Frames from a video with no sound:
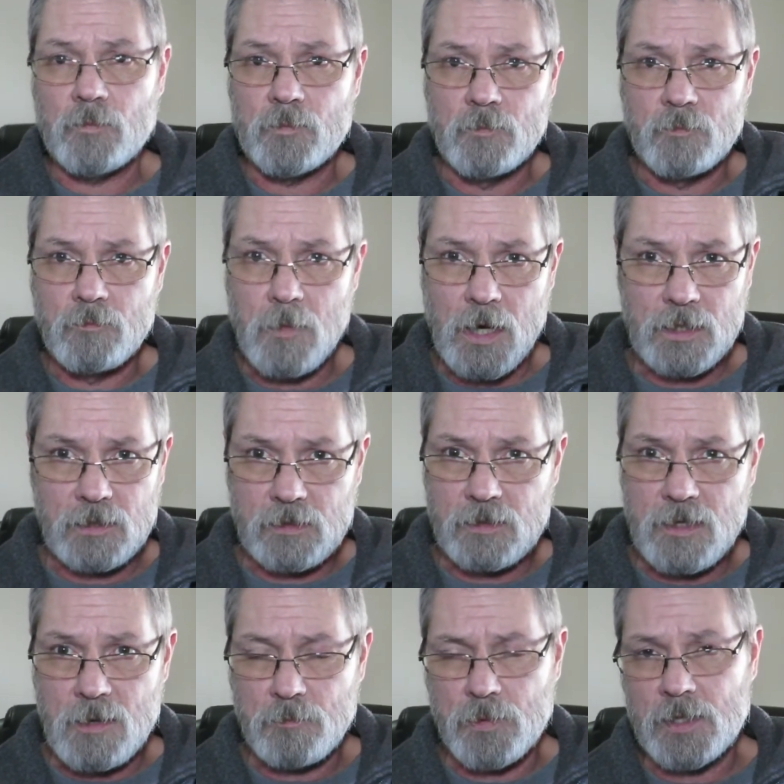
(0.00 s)

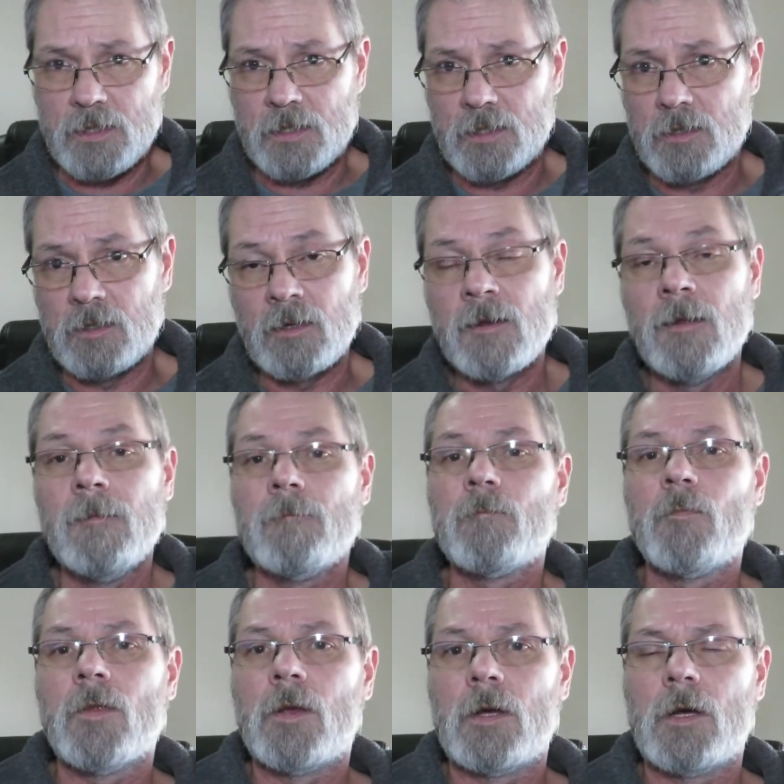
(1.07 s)
modeling up in here.
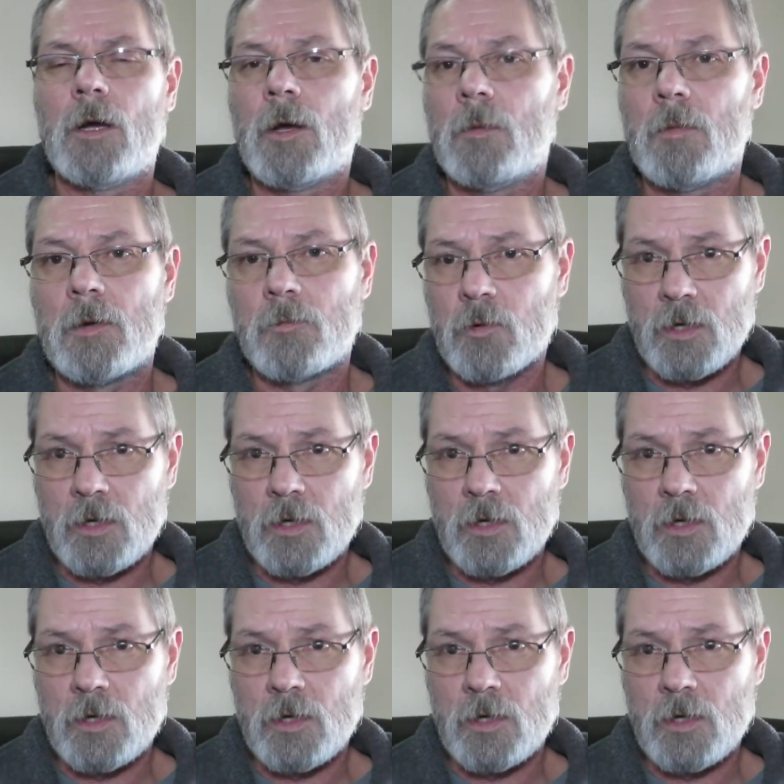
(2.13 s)
I'm